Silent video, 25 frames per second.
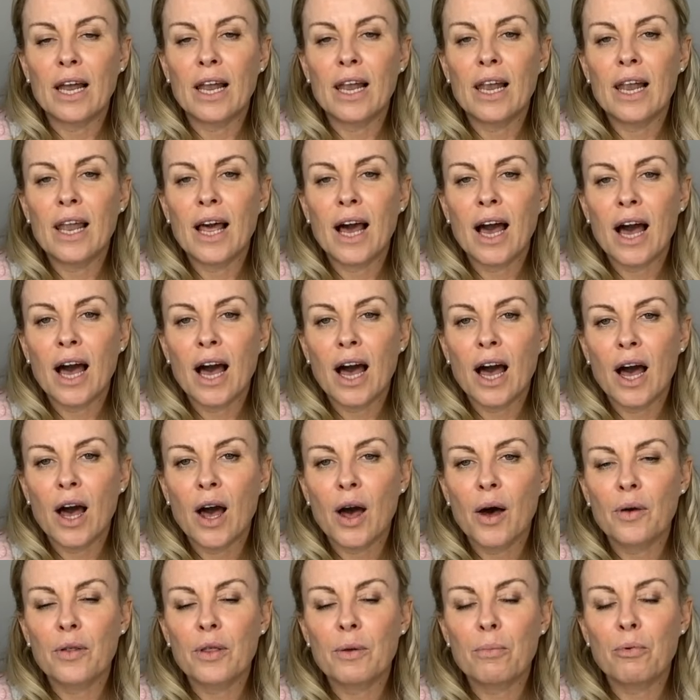
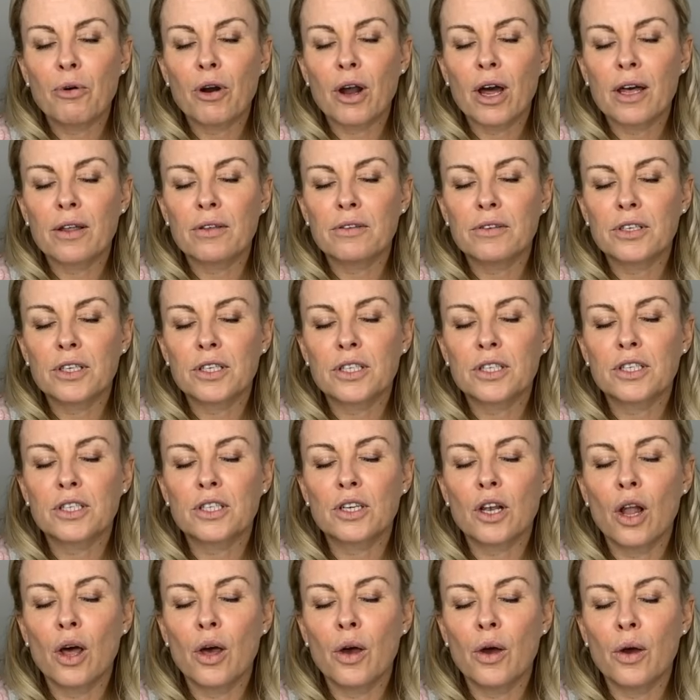Allow the breath to
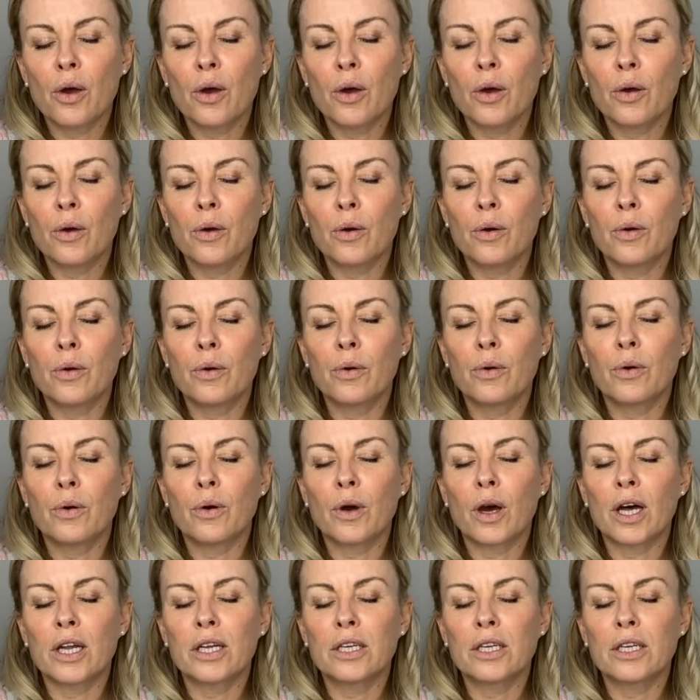slow